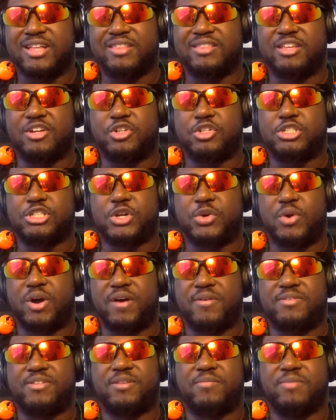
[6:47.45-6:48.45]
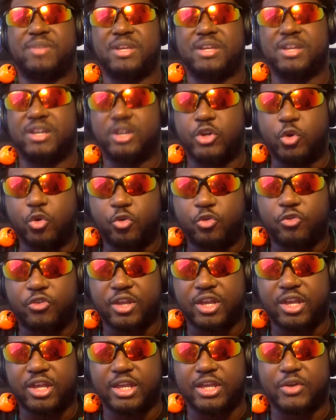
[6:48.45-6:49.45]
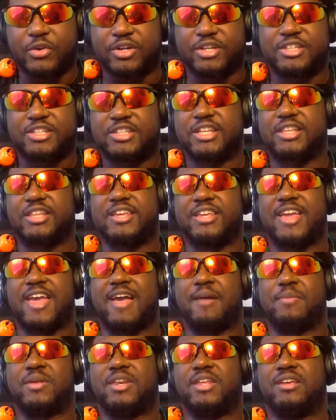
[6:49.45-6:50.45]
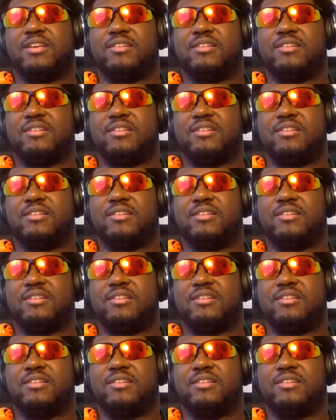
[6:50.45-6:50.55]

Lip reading: they'll show off something goofy or silly happening.